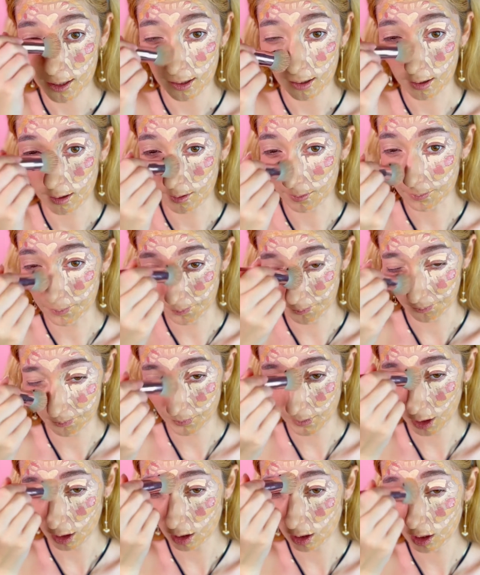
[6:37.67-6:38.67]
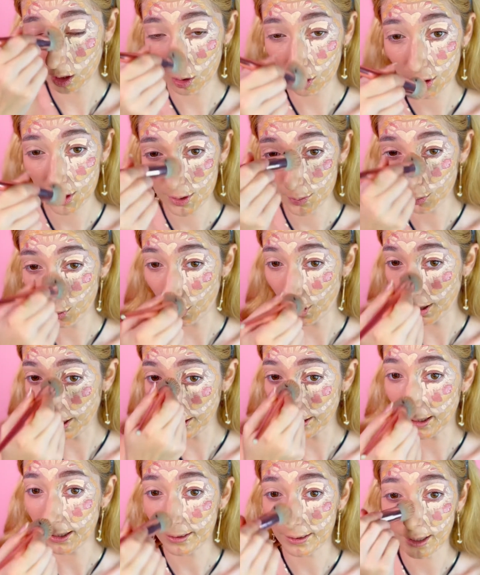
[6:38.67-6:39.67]
glowy spray
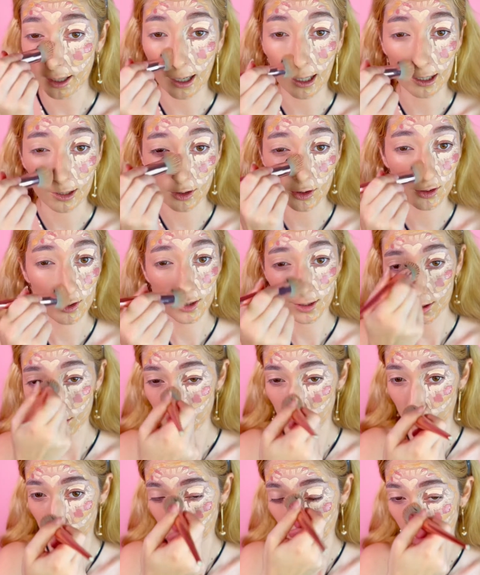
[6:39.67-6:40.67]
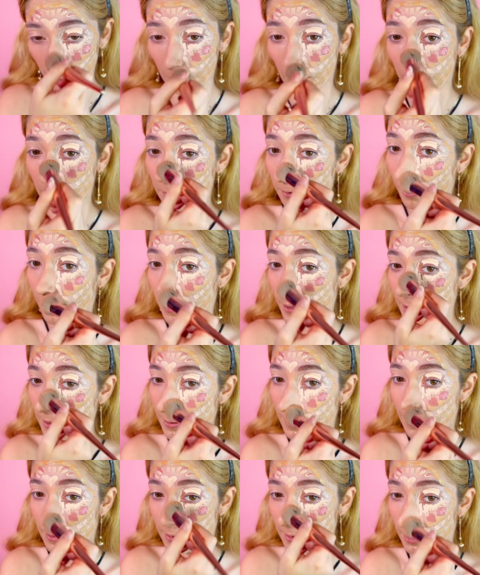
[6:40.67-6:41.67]
that I just put on my face
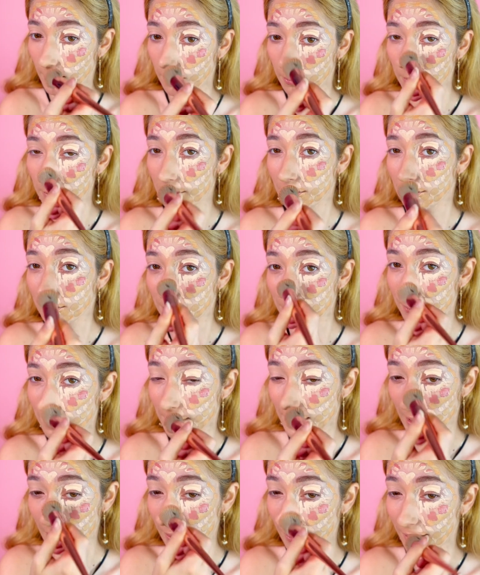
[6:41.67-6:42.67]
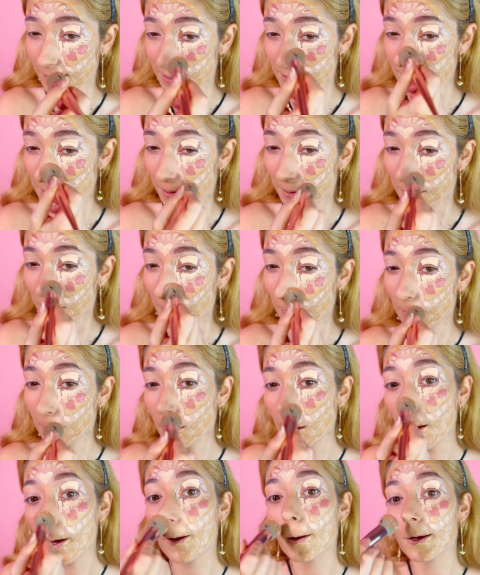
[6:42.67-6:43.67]
some seconds ago,
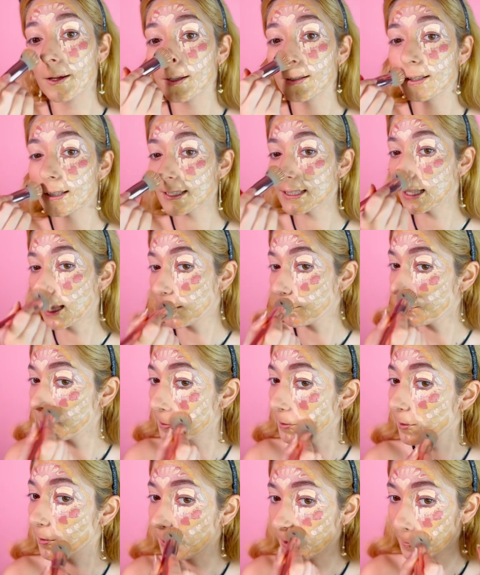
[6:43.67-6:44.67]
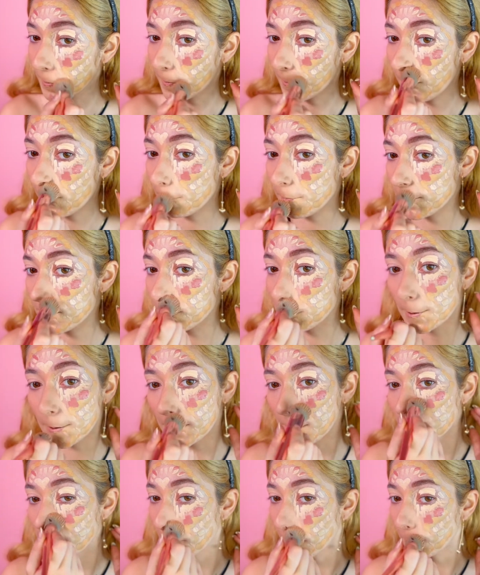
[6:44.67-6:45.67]
just let me know in the comments,
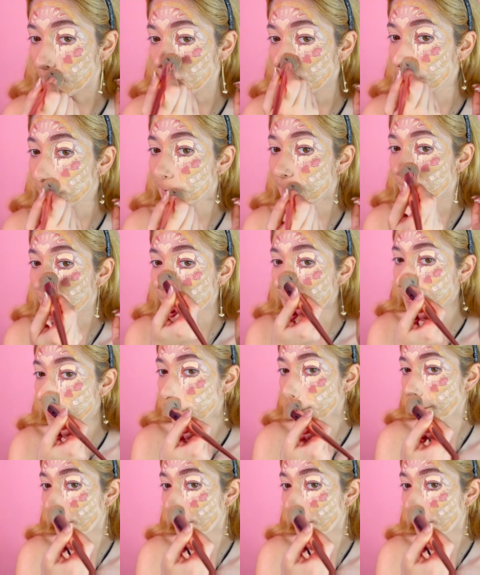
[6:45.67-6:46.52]
because I will do it.